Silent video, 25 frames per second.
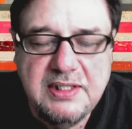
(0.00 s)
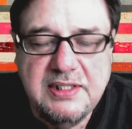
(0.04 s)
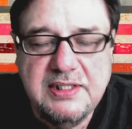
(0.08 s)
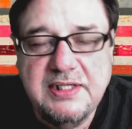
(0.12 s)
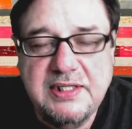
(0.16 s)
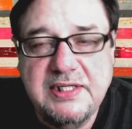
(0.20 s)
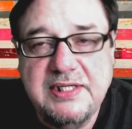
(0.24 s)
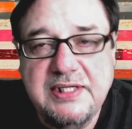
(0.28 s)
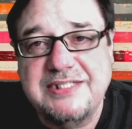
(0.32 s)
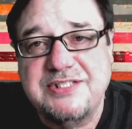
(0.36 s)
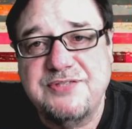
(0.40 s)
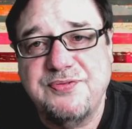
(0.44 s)

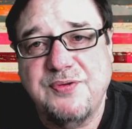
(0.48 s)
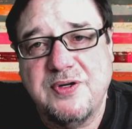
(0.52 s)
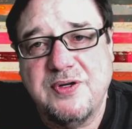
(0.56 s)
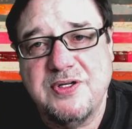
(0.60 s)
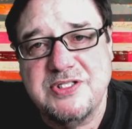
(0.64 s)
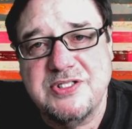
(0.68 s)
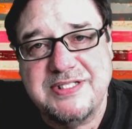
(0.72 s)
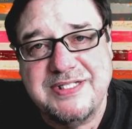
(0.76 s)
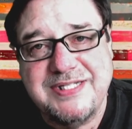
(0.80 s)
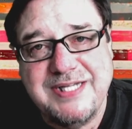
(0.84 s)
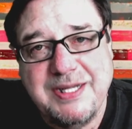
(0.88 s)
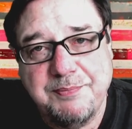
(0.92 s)
as far as
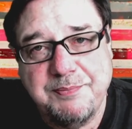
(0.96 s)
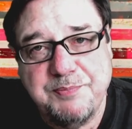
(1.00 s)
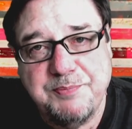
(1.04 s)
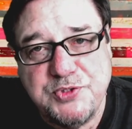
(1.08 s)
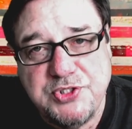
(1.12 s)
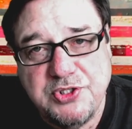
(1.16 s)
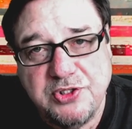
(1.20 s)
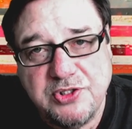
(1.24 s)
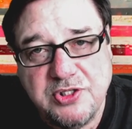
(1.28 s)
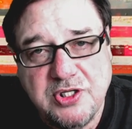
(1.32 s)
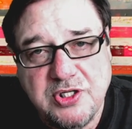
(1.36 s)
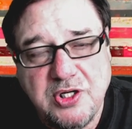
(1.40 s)
the
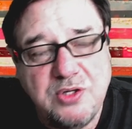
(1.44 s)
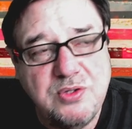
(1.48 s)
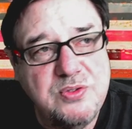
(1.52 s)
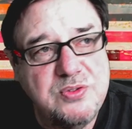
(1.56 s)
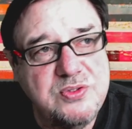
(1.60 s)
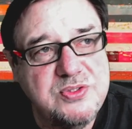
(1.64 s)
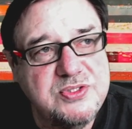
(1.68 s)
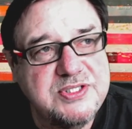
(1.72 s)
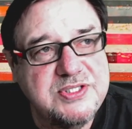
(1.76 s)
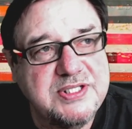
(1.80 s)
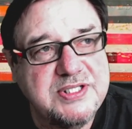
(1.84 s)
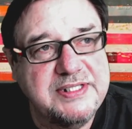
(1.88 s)
temperature
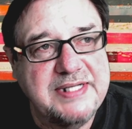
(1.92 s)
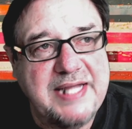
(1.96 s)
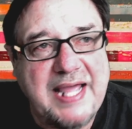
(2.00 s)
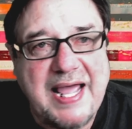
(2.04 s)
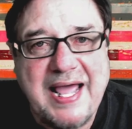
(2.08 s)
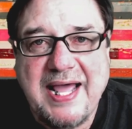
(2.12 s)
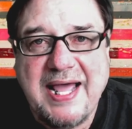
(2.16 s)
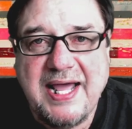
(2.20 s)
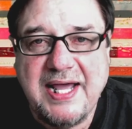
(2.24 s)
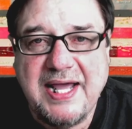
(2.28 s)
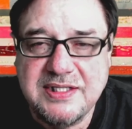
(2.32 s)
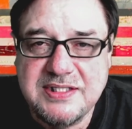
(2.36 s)
goes, on the
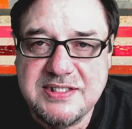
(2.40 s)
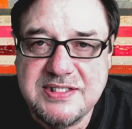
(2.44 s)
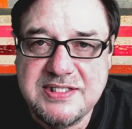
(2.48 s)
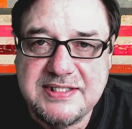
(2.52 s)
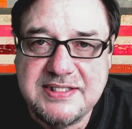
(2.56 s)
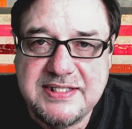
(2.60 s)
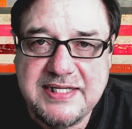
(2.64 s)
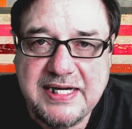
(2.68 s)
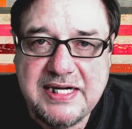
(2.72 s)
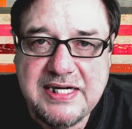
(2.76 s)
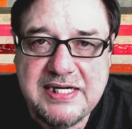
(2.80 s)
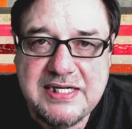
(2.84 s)
hottest
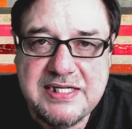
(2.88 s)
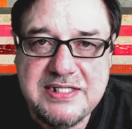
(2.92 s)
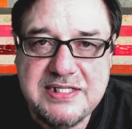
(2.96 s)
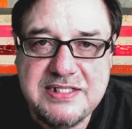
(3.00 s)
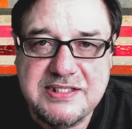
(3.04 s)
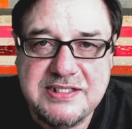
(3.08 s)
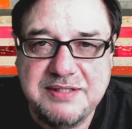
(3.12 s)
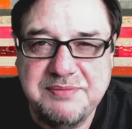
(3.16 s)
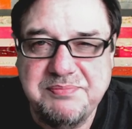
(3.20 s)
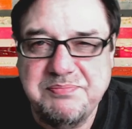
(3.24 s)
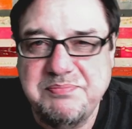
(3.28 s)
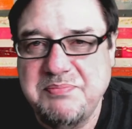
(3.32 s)
days,
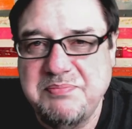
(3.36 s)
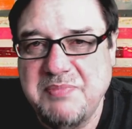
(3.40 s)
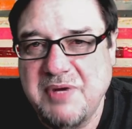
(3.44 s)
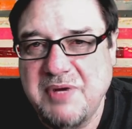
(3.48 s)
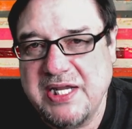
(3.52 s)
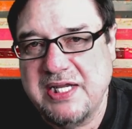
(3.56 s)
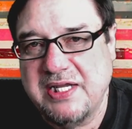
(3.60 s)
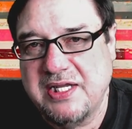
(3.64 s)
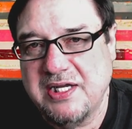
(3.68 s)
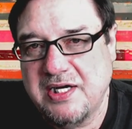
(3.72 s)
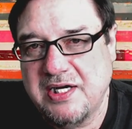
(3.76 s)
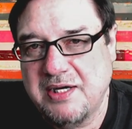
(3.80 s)
it might
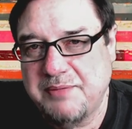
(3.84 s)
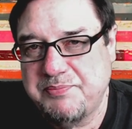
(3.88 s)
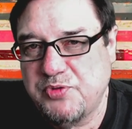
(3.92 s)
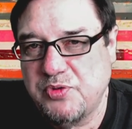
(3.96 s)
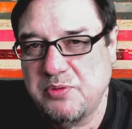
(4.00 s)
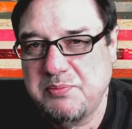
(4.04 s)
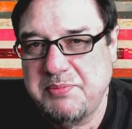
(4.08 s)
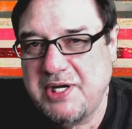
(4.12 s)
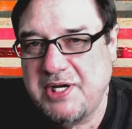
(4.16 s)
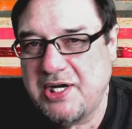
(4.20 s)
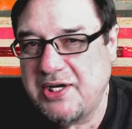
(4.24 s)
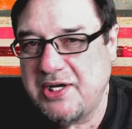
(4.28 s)
get up to
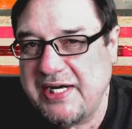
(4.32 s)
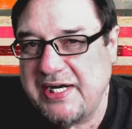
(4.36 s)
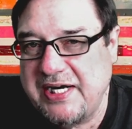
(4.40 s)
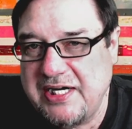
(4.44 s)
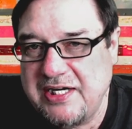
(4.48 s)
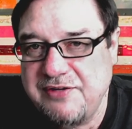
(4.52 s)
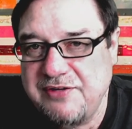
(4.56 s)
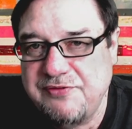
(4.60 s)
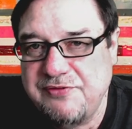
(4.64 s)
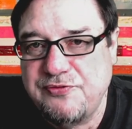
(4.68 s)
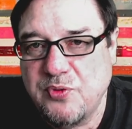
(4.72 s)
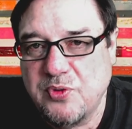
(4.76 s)
about
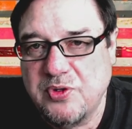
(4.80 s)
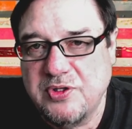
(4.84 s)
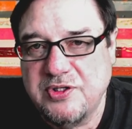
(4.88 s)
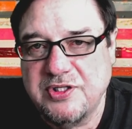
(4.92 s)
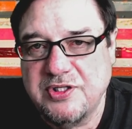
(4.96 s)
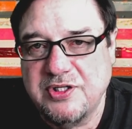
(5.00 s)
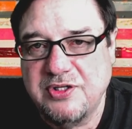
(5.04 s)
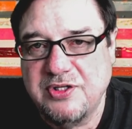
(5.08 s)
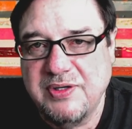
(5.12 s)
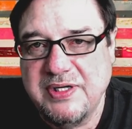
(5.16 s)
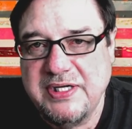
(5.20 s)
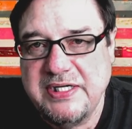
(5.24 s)
84
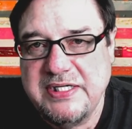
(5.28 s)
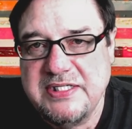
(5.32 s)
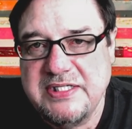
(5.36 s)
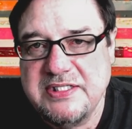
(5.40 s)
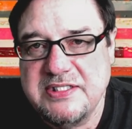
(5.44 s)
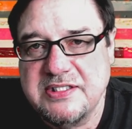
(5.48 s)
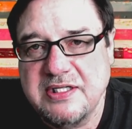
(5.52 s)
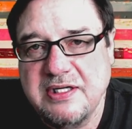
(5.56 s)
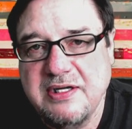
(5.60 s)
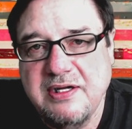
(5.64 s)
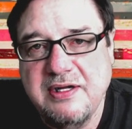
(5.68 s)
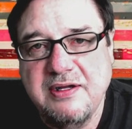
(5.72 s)
degrees.
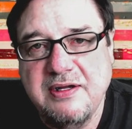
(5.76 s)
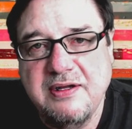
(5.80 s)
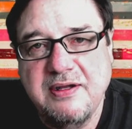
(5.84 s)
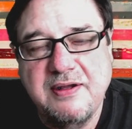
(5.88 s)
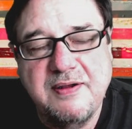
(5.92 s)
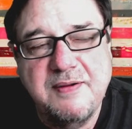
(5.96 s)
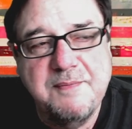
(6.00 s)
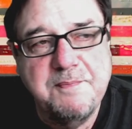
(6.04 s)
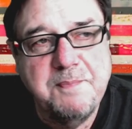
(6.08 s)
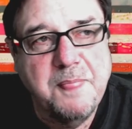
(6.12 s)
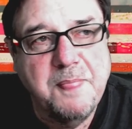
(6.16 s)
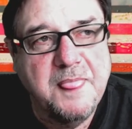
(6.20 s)

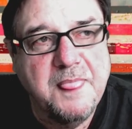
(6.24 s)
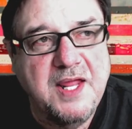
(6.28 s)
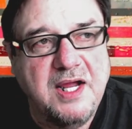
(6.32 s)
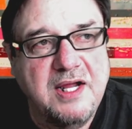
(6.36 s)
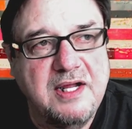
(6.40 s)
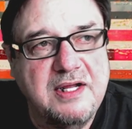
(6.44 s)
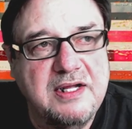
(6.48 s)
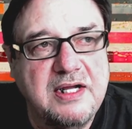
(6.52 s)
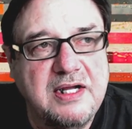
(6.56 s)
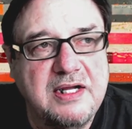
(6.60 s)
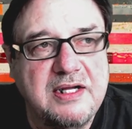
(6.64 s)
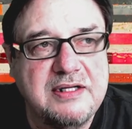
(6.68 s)

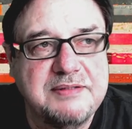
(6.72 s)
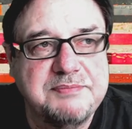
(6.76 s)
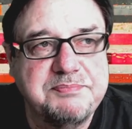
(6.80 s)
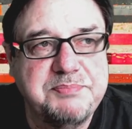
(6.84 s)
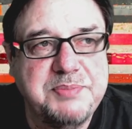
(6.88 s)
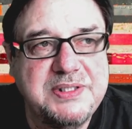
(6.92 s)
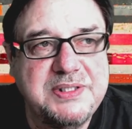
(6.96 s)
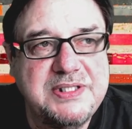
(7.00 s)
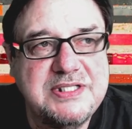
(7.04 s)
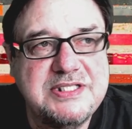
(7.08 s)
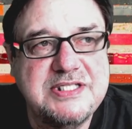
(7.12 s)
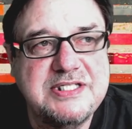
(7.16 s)
Uh,
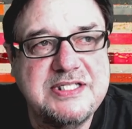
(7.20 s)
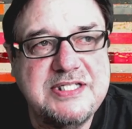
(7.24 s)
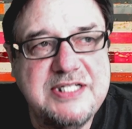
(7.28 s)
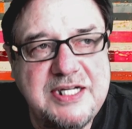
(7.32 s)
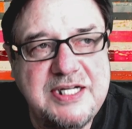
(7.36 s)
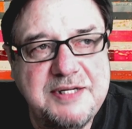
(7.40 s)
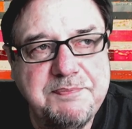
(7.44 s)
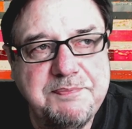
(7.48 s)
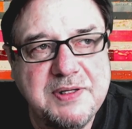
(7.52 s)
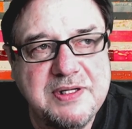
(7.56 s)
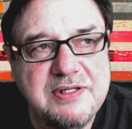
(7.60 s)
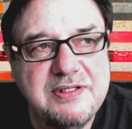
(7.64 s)
but it's
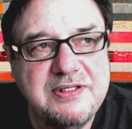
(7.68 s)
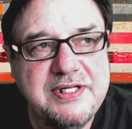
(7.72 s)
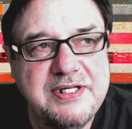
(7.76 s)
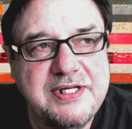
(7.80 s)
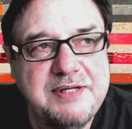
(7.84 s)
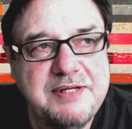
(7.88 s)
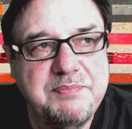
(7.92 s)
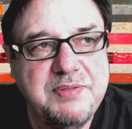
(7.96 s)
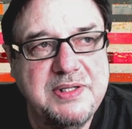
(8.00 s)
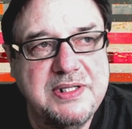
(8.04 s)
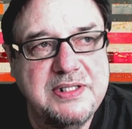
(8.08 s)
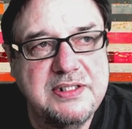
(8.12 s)
typically
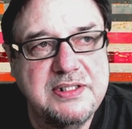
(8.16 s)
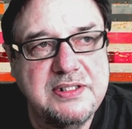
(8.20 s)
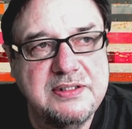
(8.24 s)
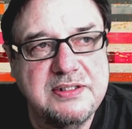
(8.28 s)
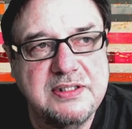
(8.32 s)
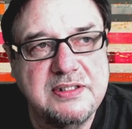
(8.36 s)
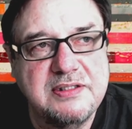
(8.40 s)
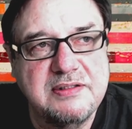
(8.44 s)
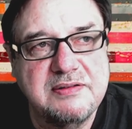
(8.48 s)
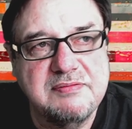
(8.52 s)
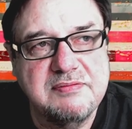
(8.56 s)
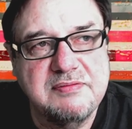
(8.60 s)

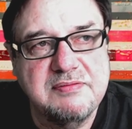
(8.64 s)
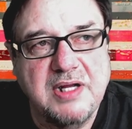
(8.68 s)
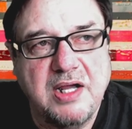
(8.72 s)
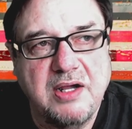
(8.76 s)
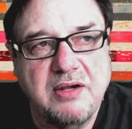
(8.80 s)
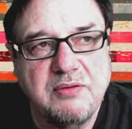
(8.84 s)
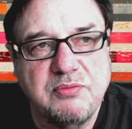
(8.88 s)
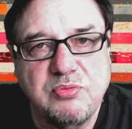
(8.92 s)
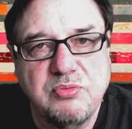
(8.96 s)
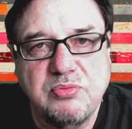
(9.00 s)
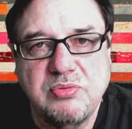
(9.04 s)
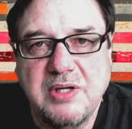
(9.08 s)
been
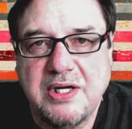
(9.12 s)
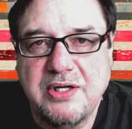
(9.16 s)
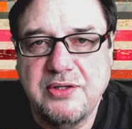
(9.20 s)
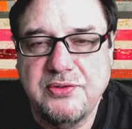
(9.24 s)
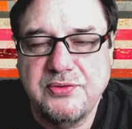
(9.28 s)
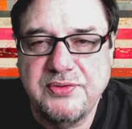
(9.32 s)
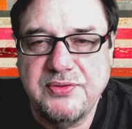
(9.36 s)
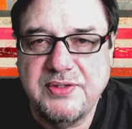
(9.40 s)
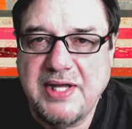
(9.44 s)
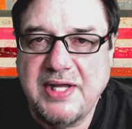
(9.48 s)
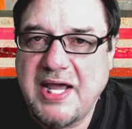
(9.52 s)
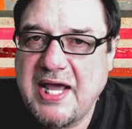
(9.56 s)

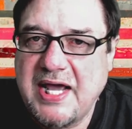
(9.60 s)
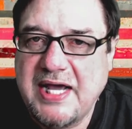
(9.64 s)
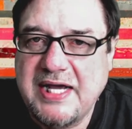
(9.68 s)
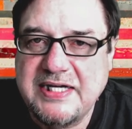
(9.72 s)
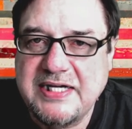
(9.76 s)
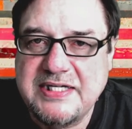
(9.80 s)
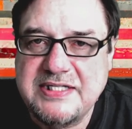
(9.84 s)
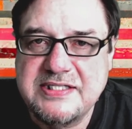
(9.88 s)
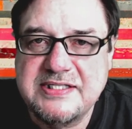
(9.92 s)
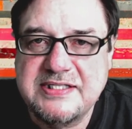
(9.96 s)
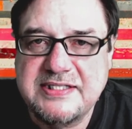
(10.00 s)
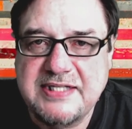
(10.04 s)
around the high
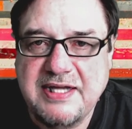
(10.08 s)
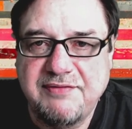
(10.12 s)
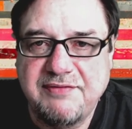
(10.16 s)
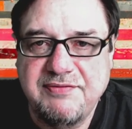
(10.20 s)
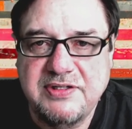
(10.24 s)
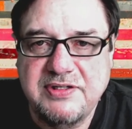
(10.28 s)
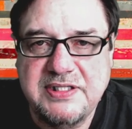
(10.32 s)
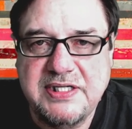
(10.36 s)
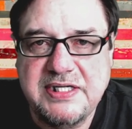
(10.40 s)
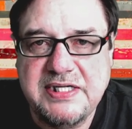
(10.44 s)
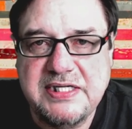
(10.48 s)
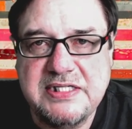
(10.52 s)

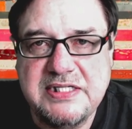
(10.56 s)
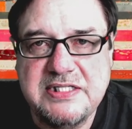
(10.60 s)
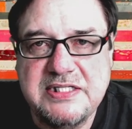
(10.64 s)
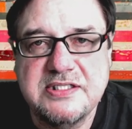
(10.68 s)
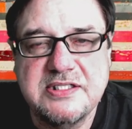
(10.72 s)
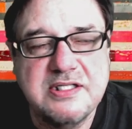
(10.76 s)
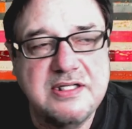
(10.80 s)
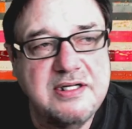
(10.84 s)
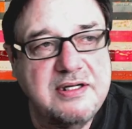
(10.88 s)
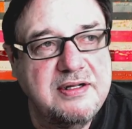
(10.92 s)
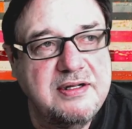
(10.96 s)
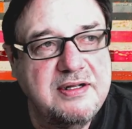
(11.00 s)
70s,
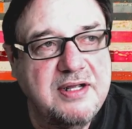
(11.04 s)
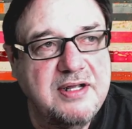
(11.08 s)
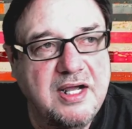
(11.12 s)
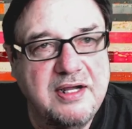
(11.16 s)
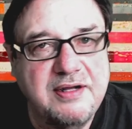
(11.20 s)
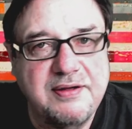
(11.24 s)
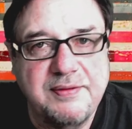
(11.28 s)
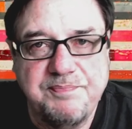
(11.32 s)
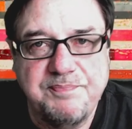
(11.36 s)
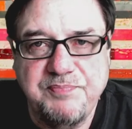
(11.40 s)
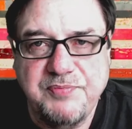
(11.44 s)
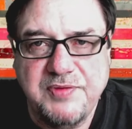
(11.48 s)

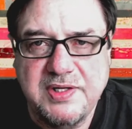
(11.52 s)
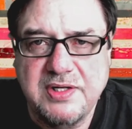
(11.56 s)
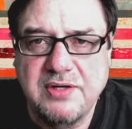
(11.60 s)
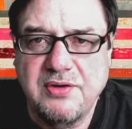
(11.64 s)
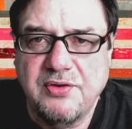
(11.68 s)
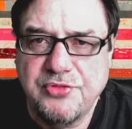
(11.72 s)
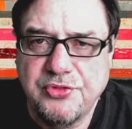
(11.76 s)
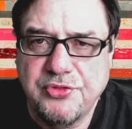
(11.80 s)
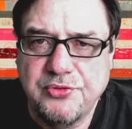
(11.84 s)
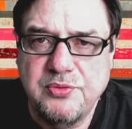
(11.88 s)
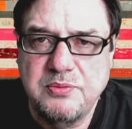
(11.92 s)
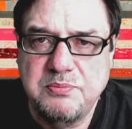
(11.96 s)
um, you know,
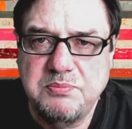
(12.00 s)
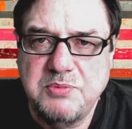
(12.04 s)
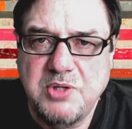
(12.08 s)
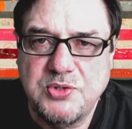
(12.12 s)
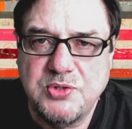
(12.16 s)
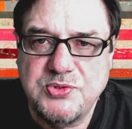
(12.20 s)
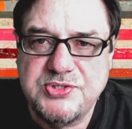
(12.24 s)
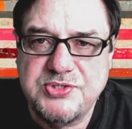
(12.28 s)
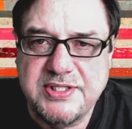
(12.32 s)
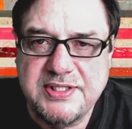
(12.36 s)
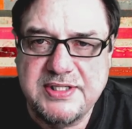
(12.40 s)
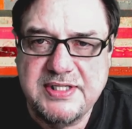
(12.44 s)
through
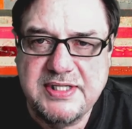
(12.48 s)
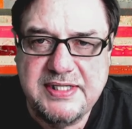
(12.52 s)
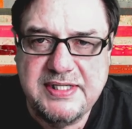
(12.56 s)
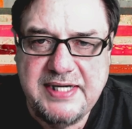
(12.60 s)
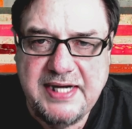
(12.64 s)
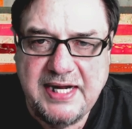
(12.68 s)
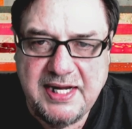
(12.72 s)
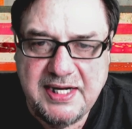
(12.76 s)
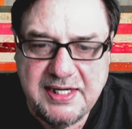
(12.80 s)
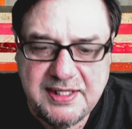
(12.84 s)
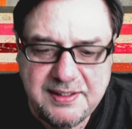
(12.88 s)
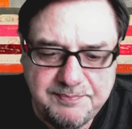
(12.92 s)
most of the
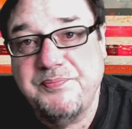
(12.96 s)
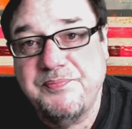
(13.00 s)
day.